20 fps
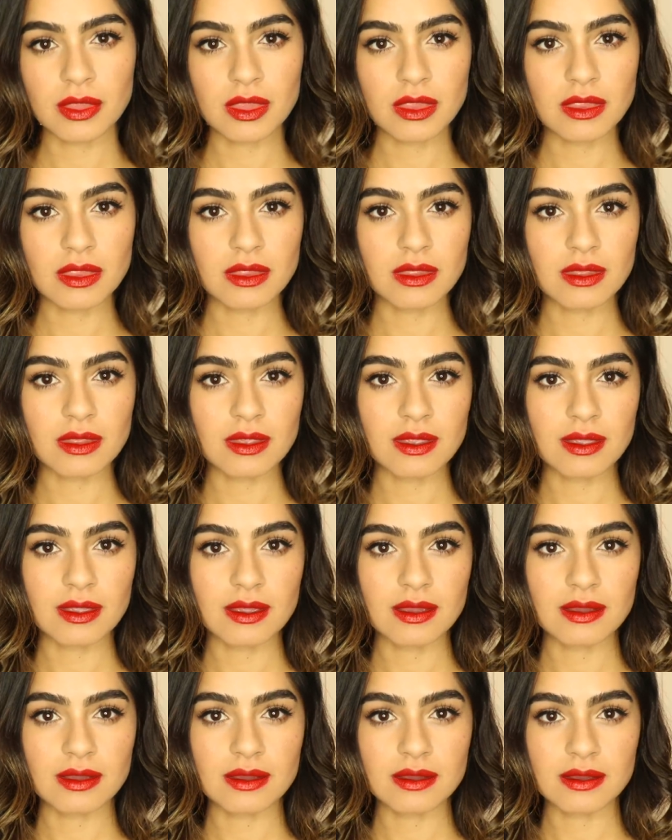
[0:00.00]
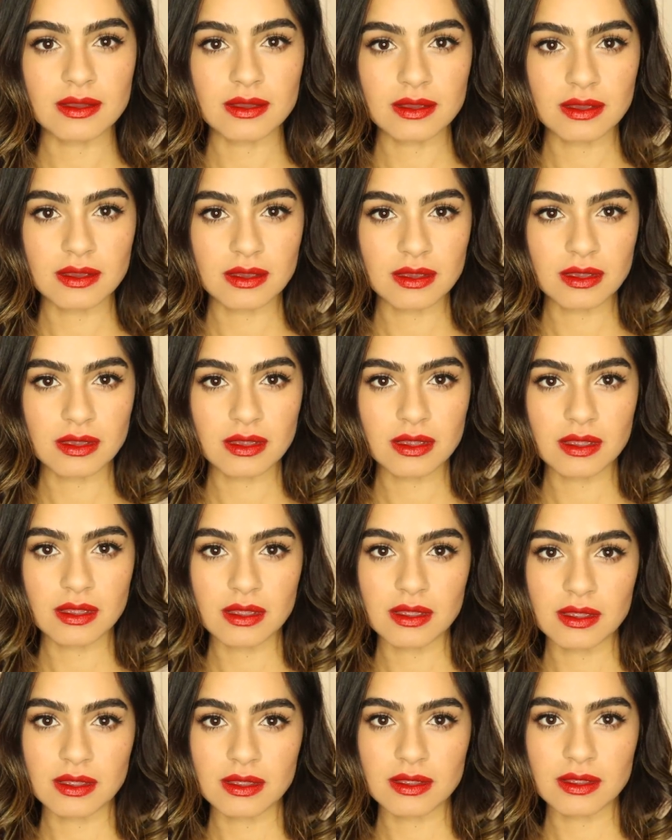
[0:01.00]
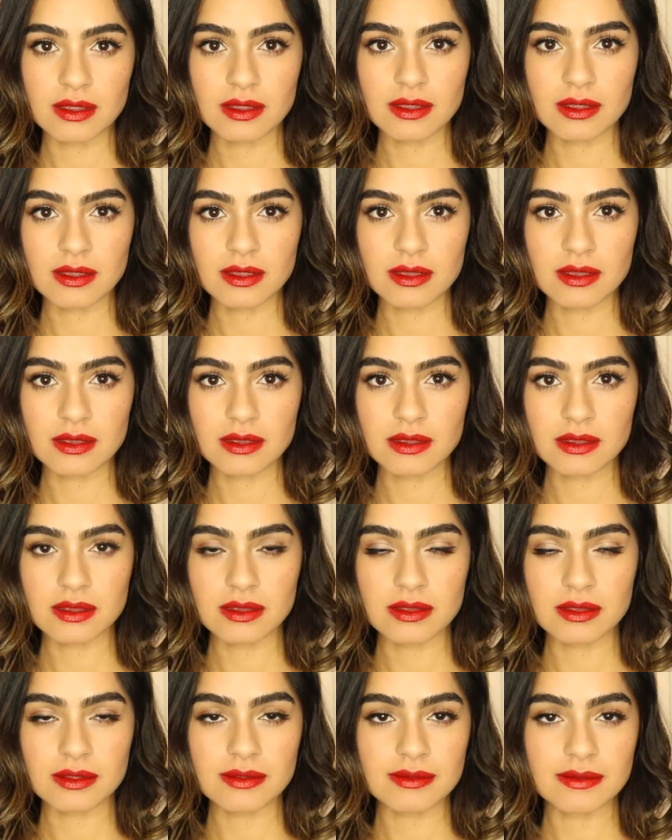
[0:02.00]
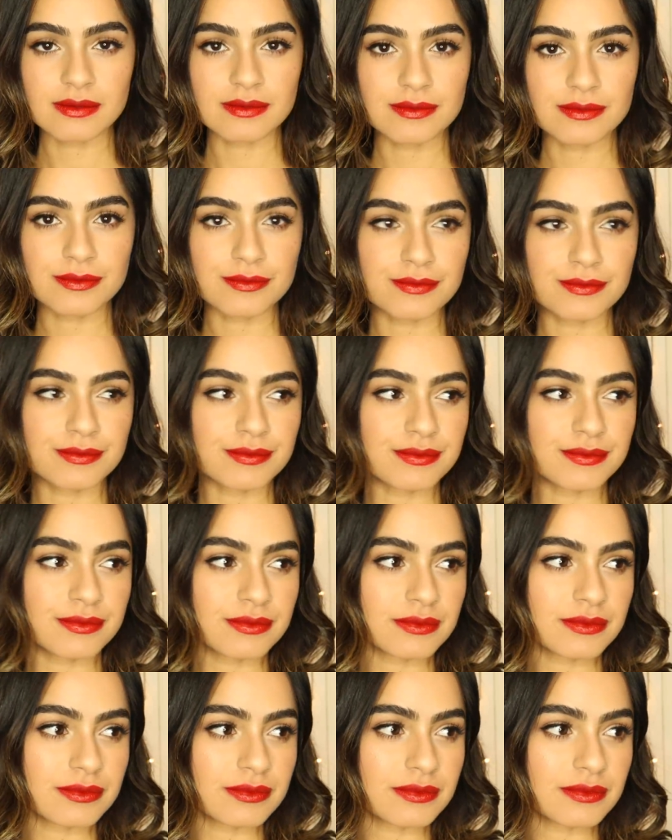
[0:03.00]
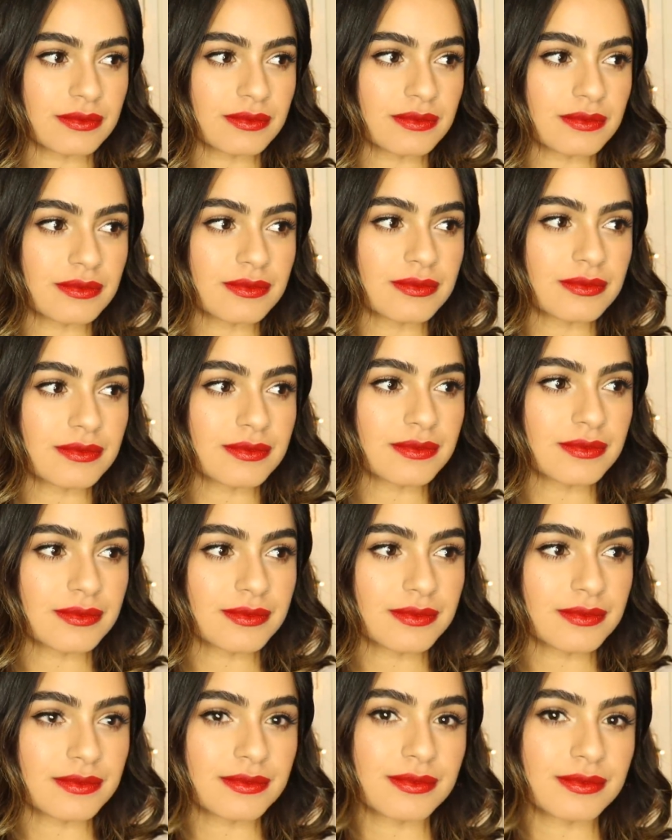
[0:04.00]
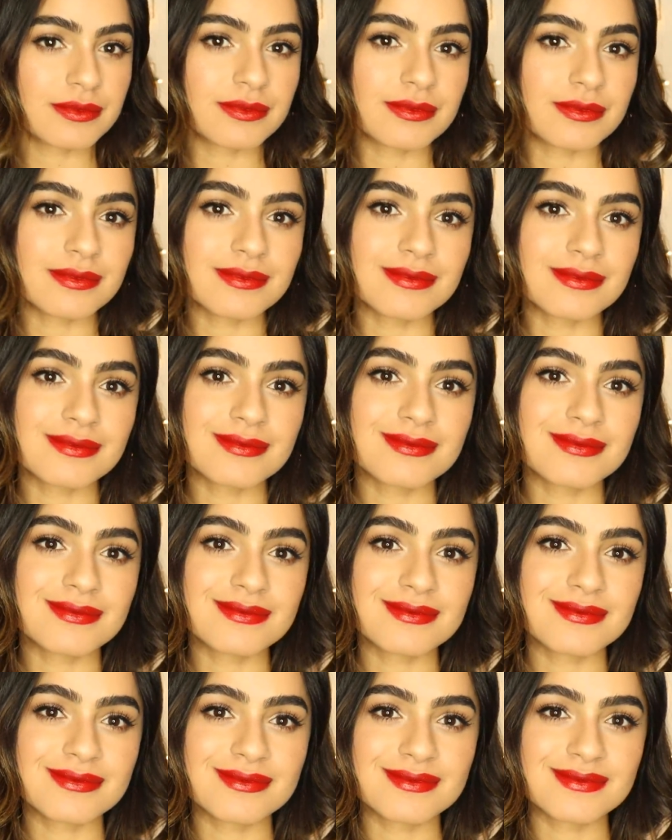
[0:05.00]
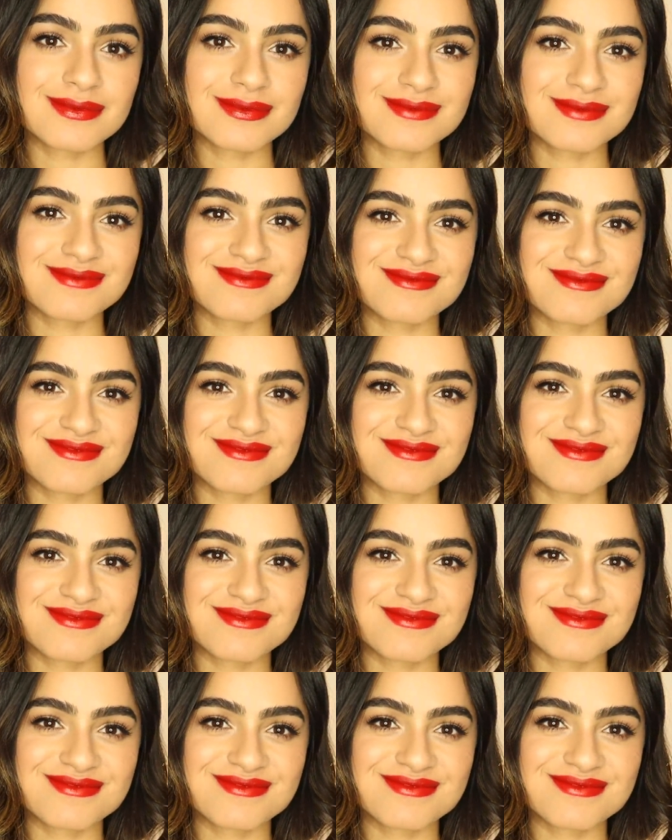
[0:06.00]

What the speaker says: Nobody speaks.